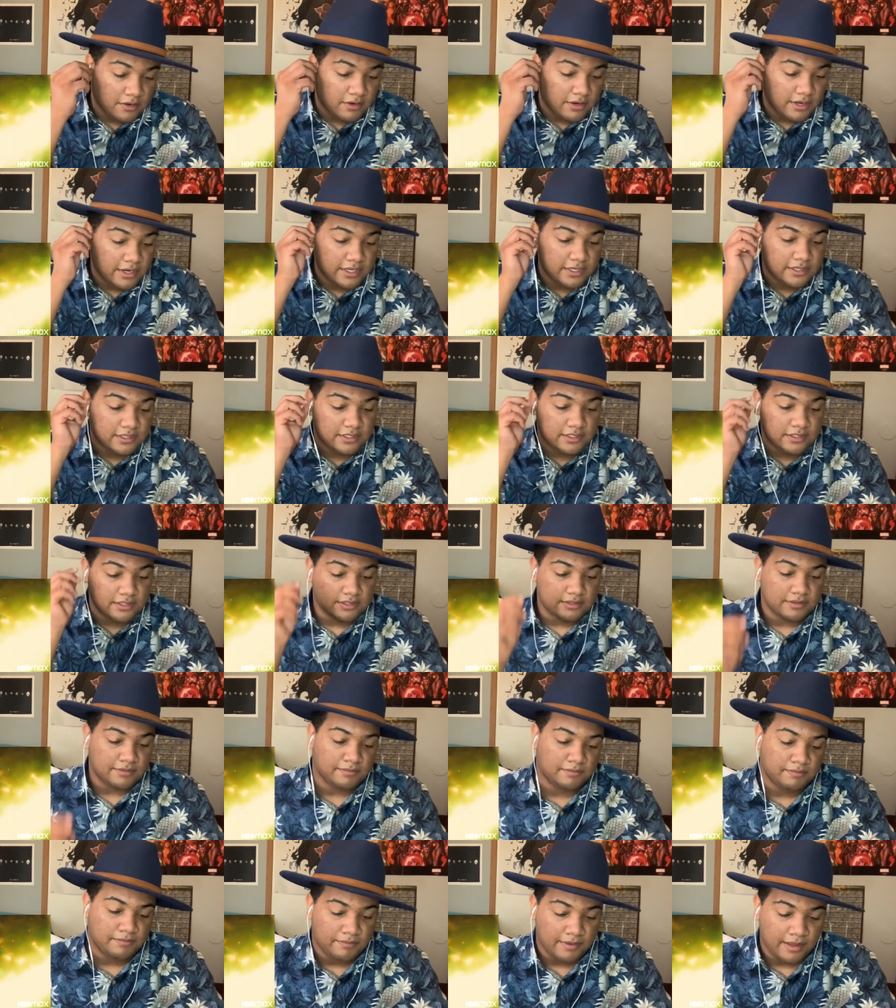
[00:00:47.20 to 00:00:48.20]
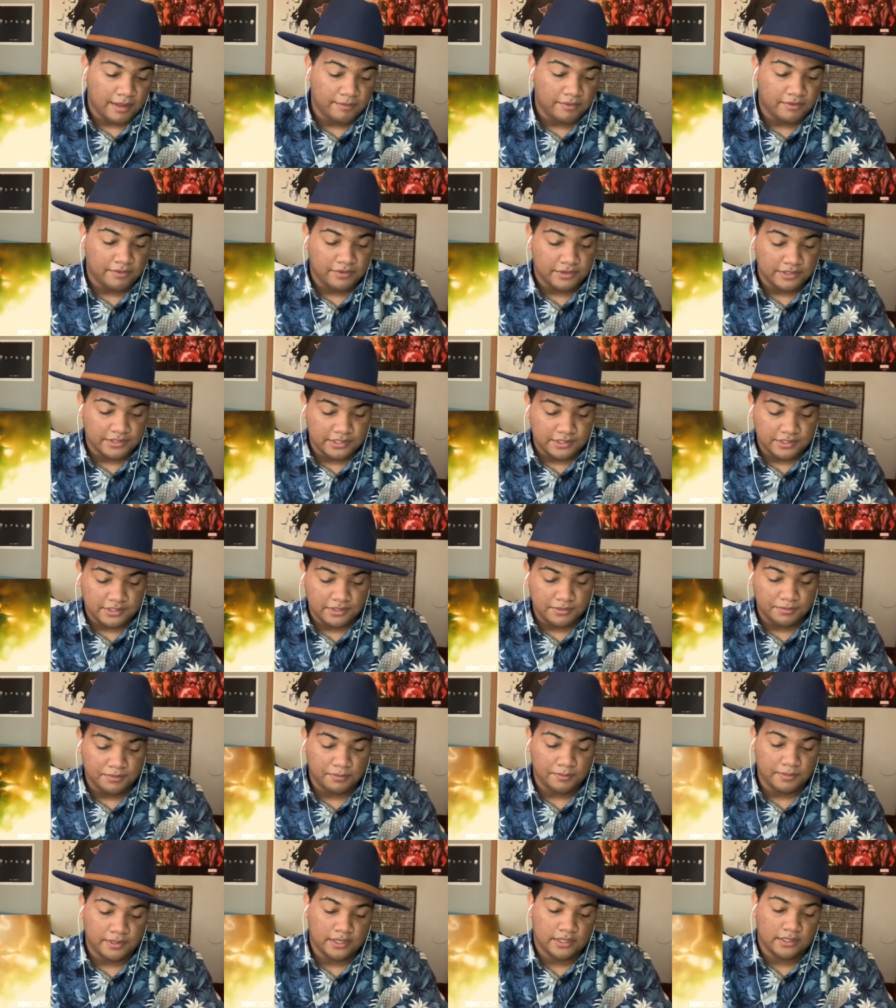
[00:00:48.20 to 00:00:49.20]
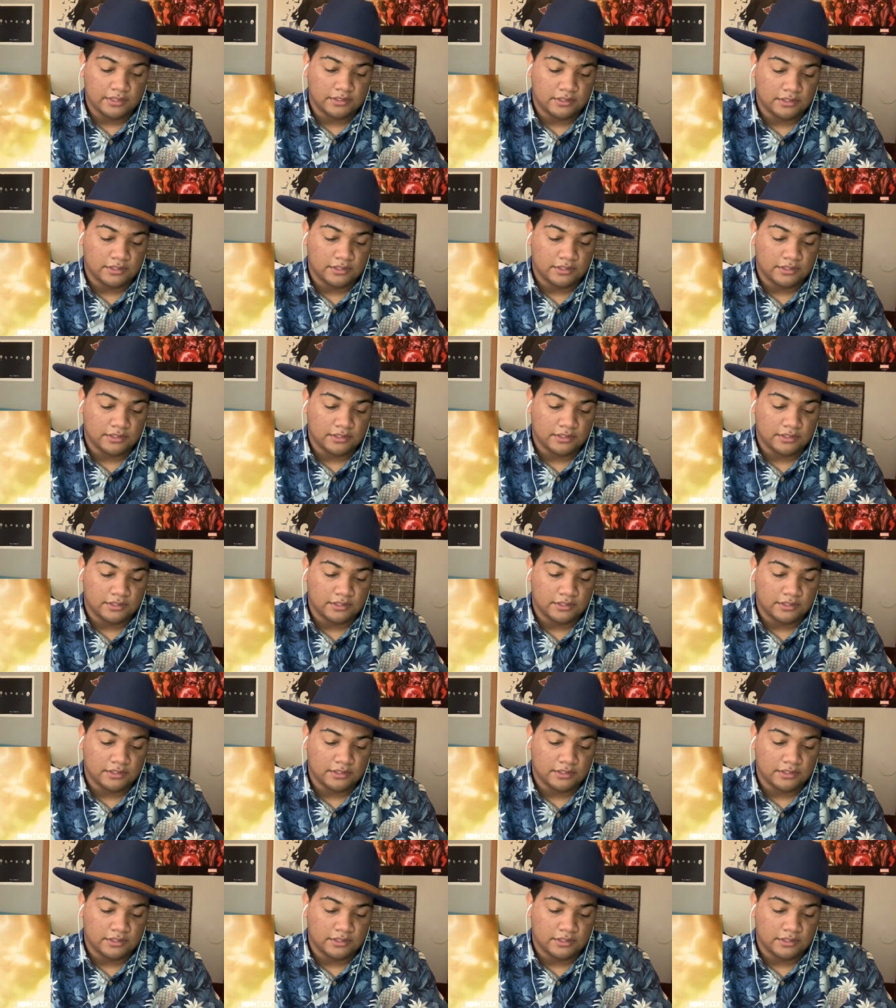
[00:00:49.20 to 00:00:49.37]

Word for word: right, Batman versus Superman.